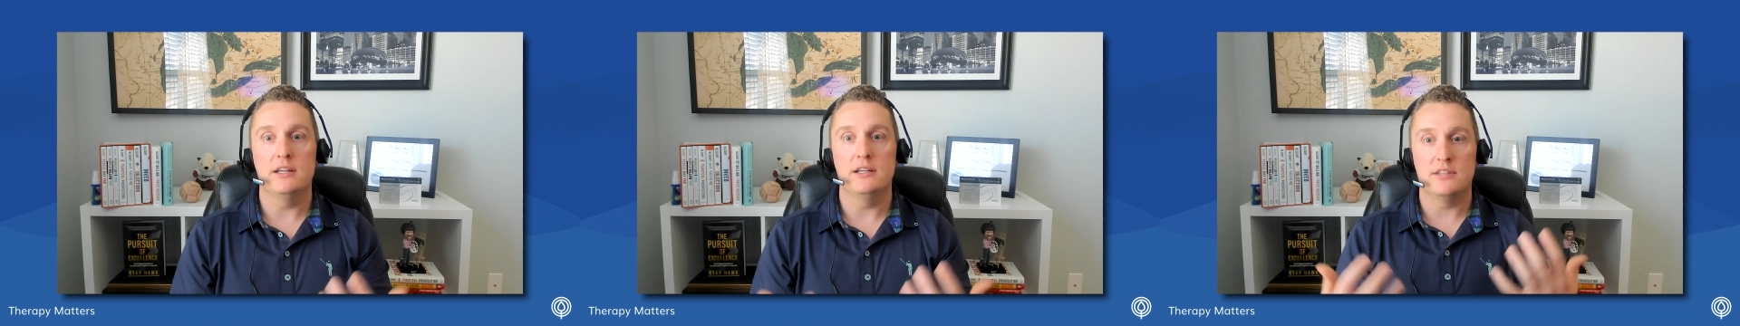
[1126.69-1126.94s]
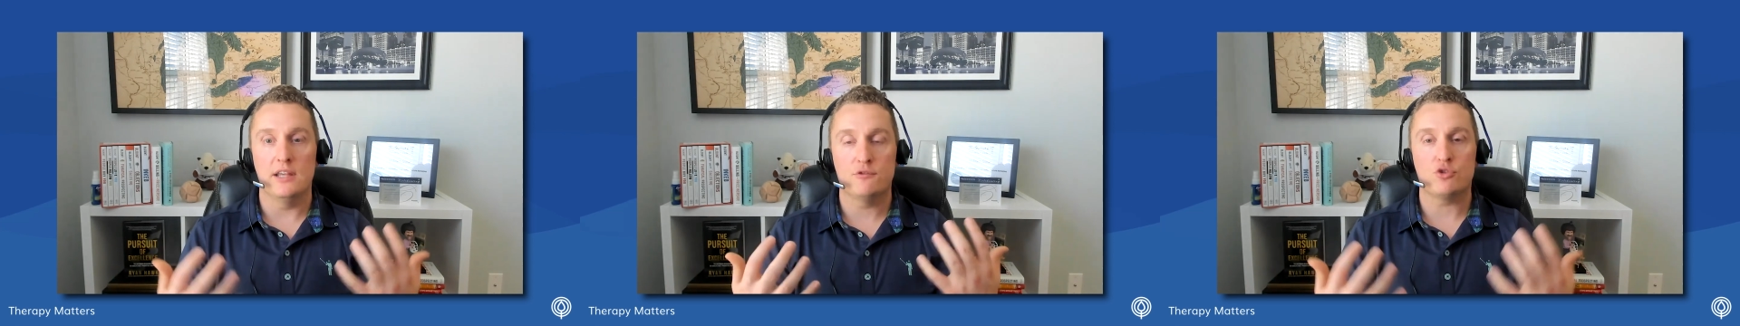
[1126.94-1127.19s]

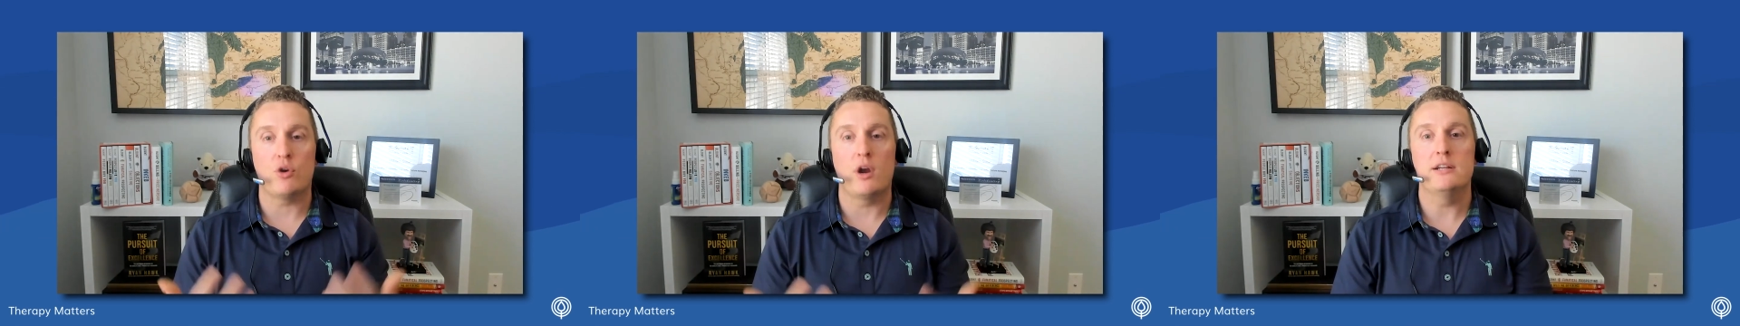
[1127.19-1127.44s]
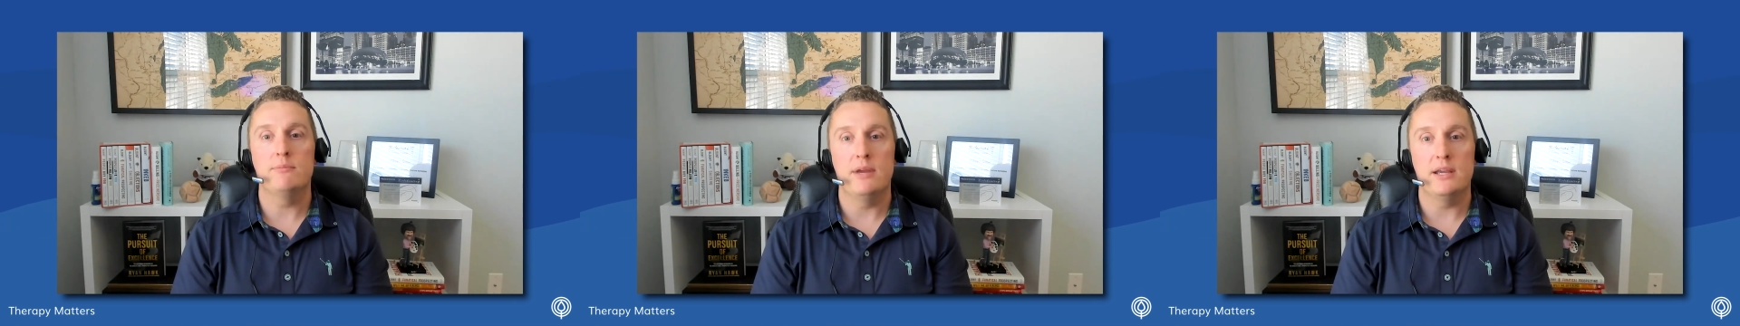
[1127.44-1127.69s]
is they've
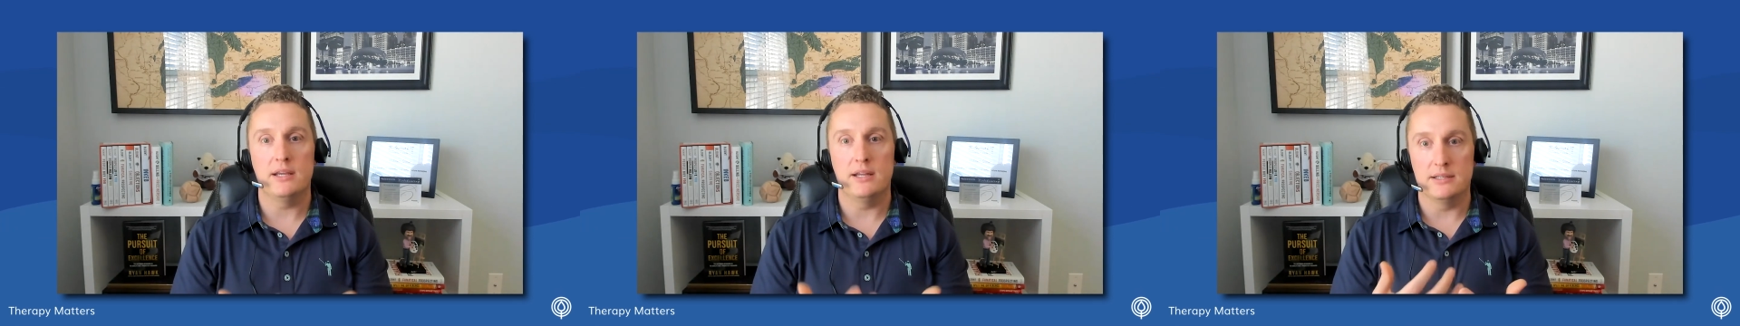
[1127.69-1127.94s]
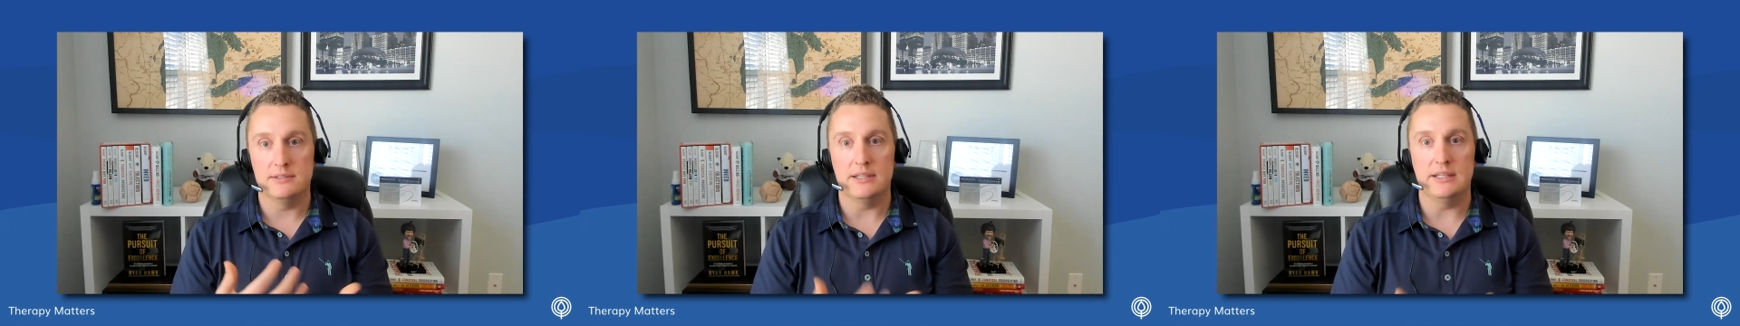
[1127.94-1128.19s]
tried to make it
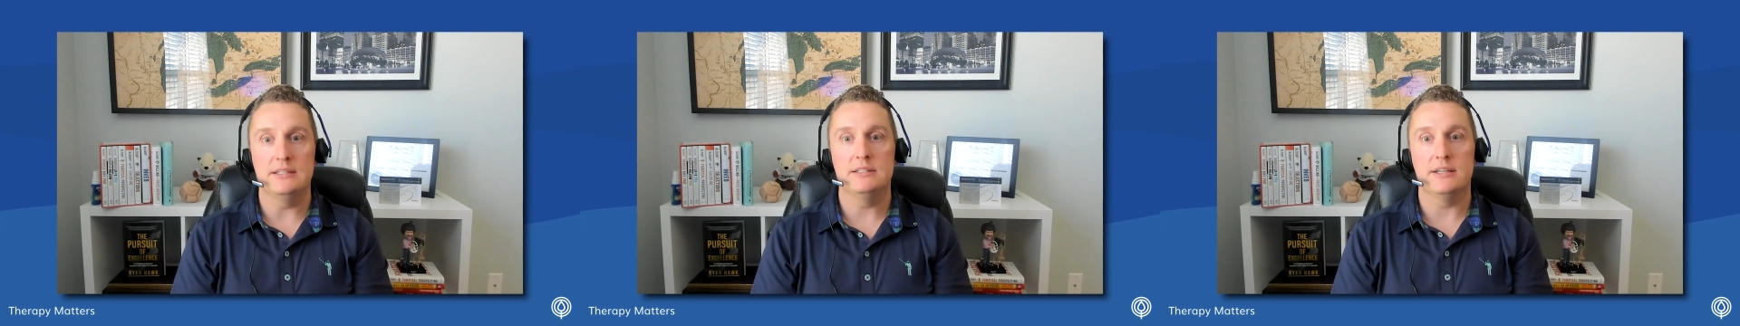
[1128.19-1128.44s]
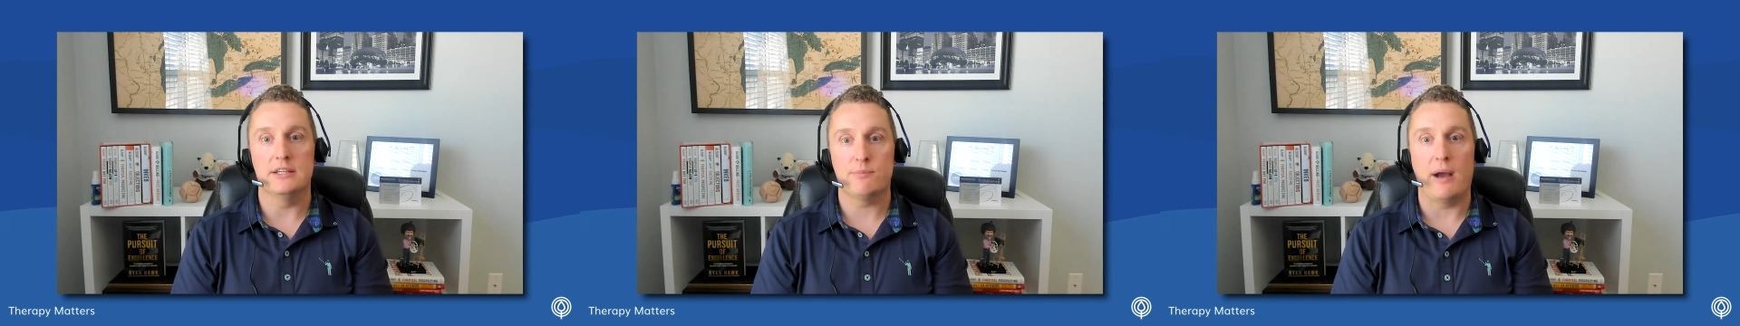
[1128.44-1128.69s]
as
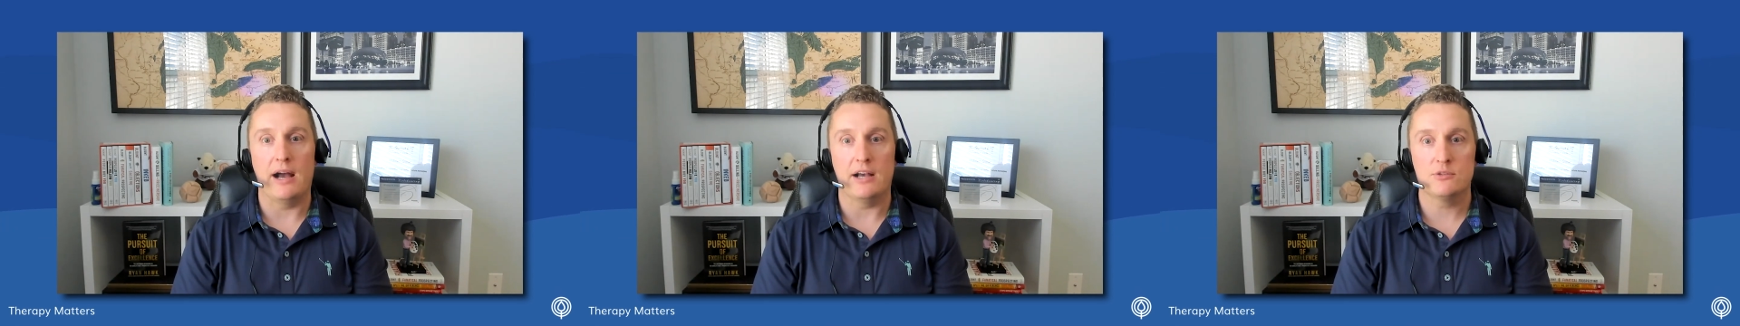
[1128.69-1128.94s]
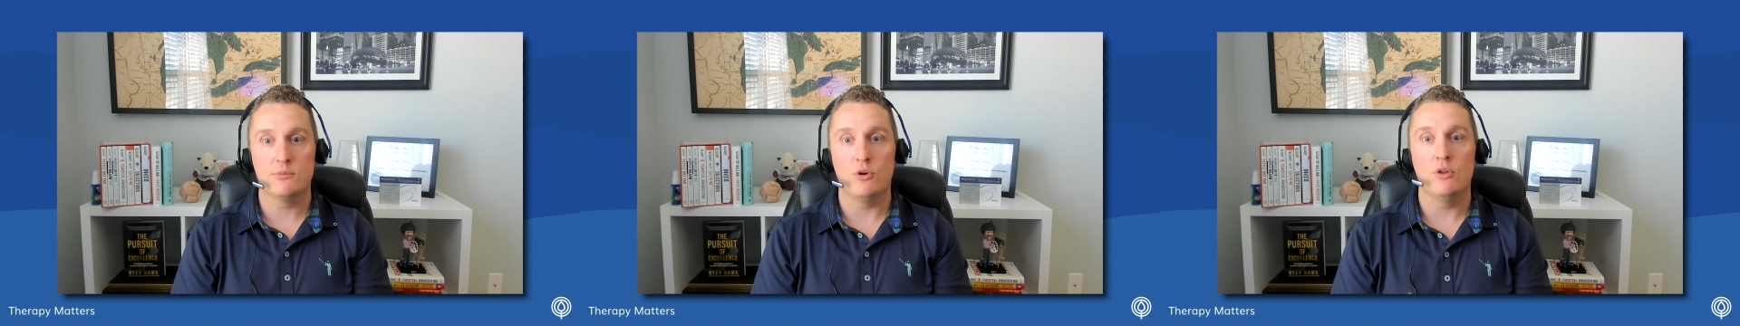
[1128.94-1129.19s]
easy as
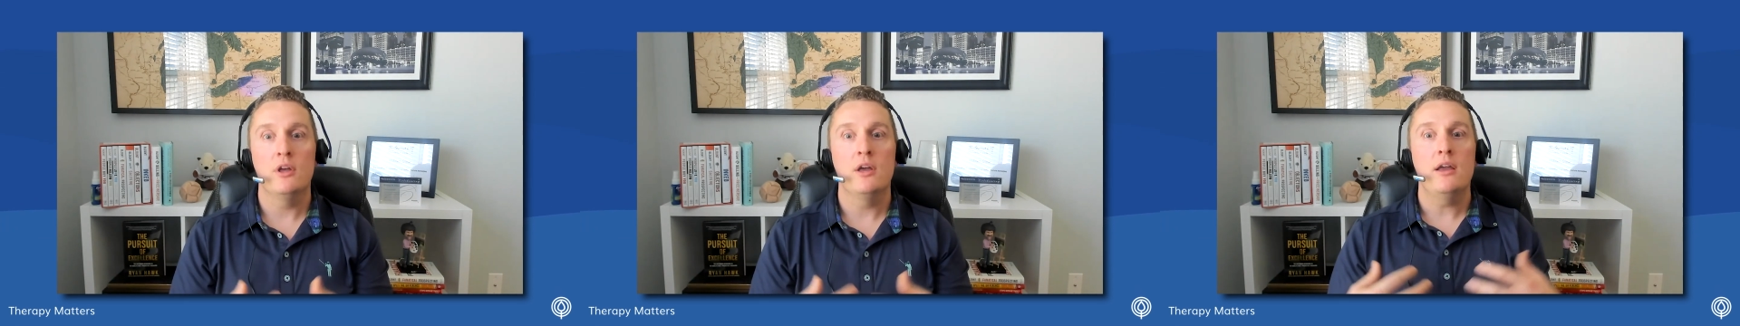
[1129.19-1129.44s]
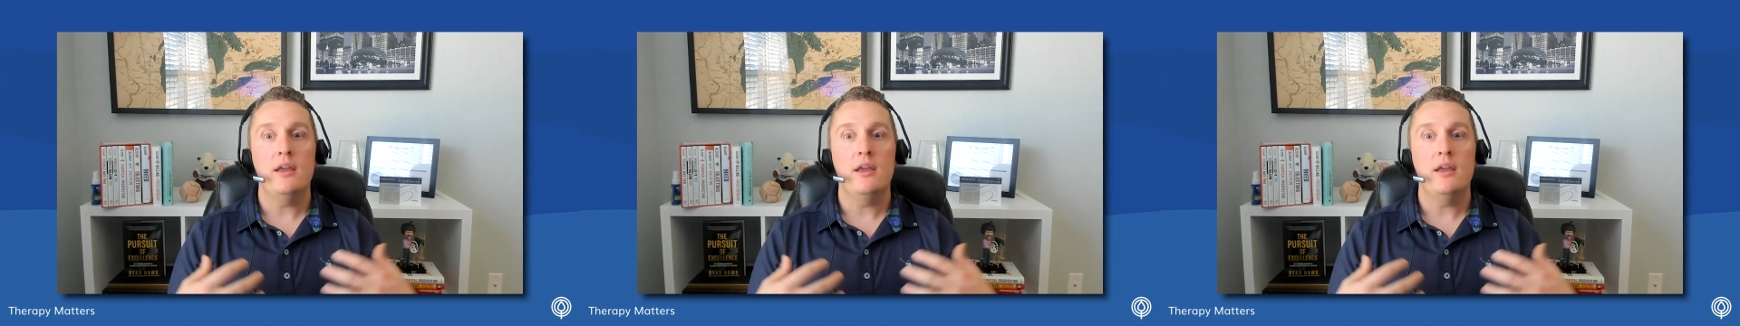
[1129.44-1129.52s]
possible.